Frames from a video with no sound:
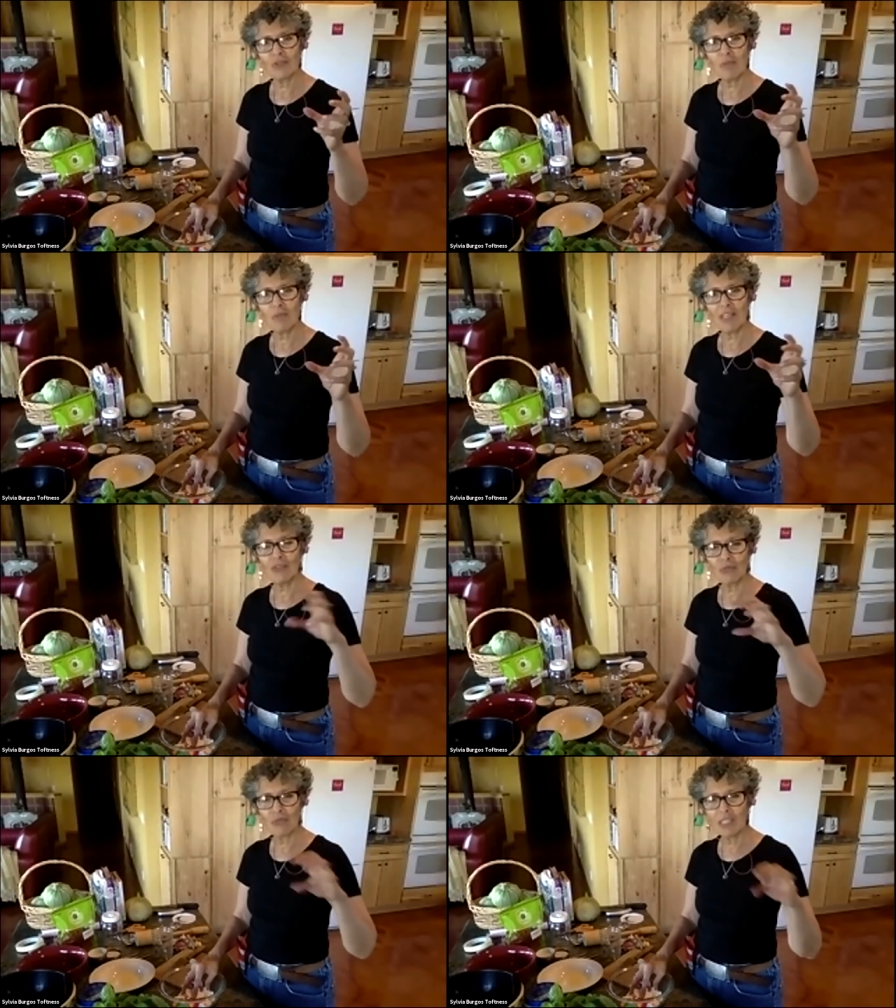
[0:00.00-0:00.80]

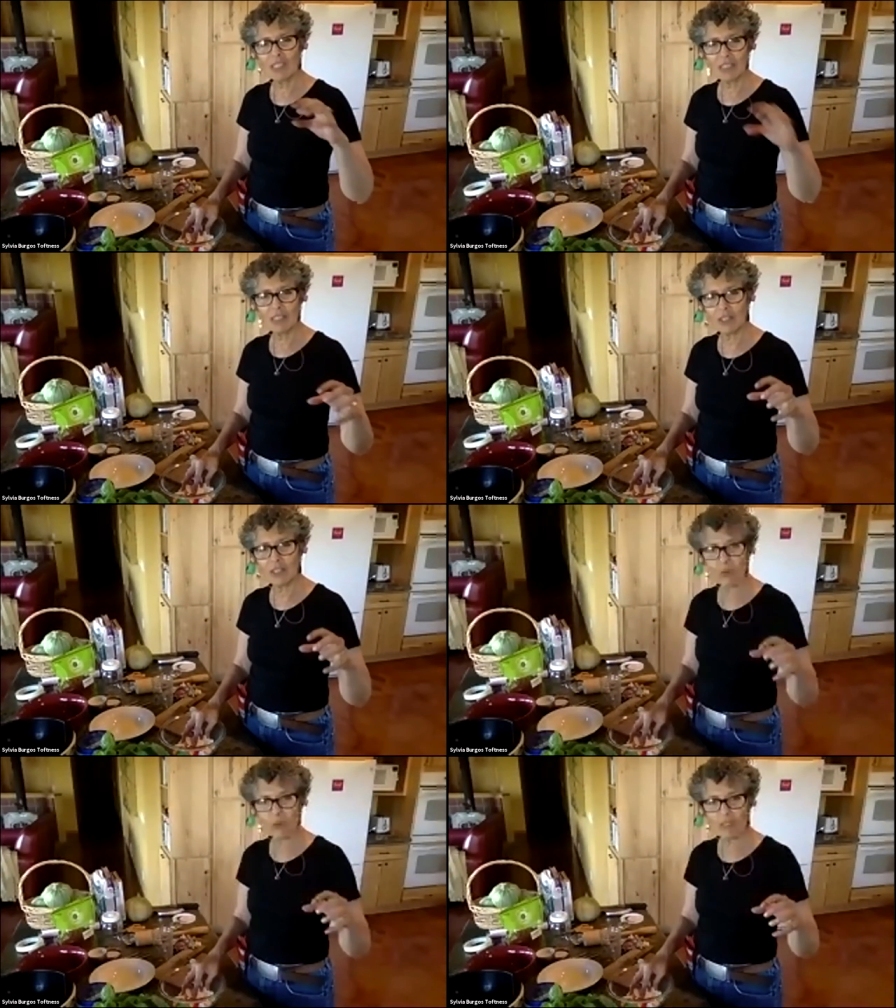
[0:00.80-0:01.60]
remained really
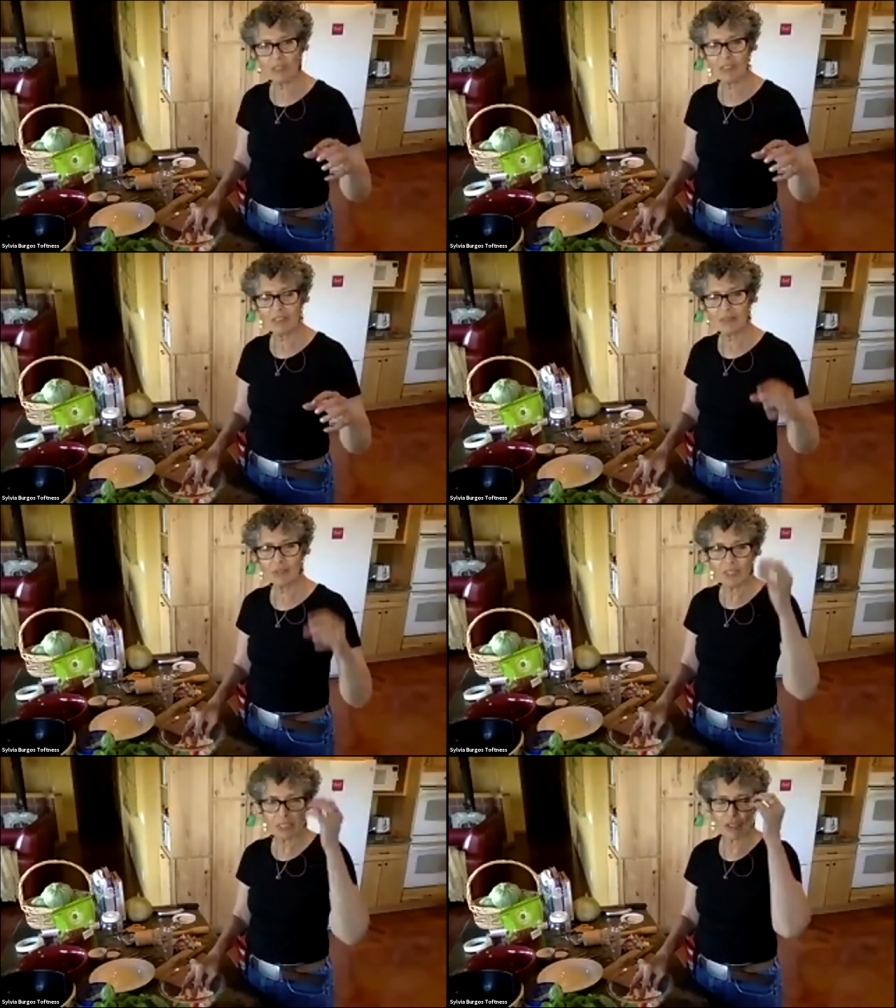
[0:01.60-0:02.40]
liquid.
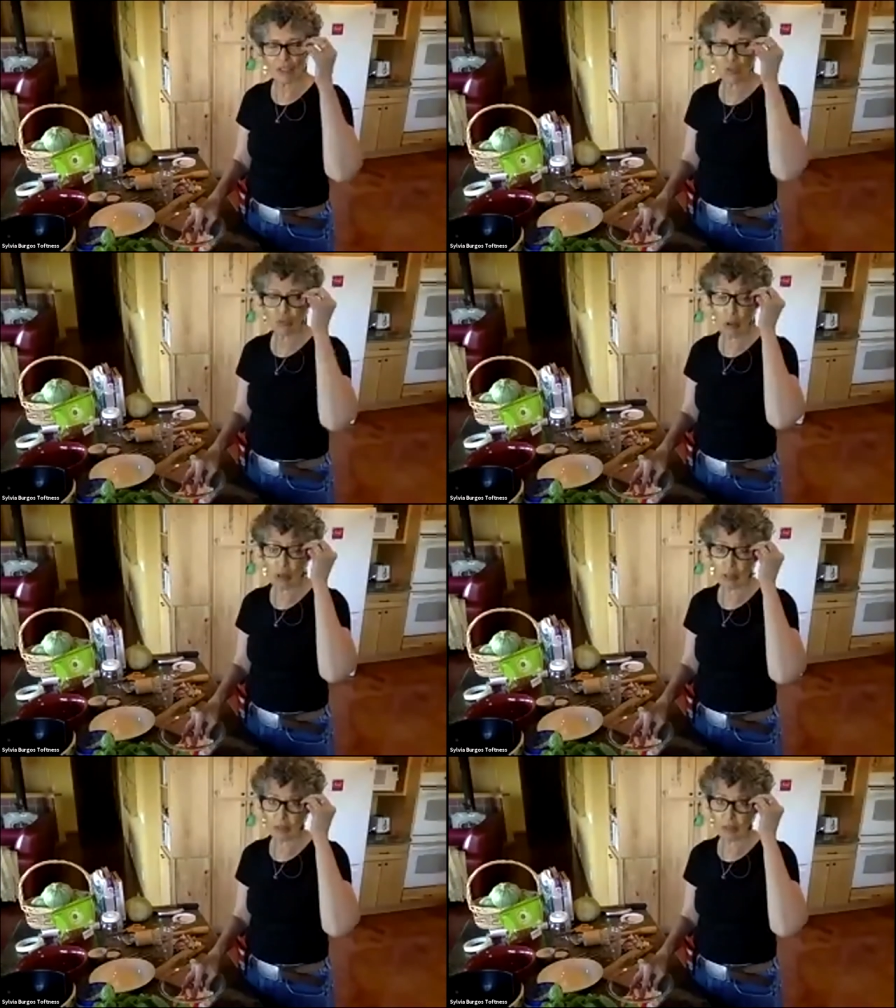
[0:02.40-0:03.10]
What did I do wrong?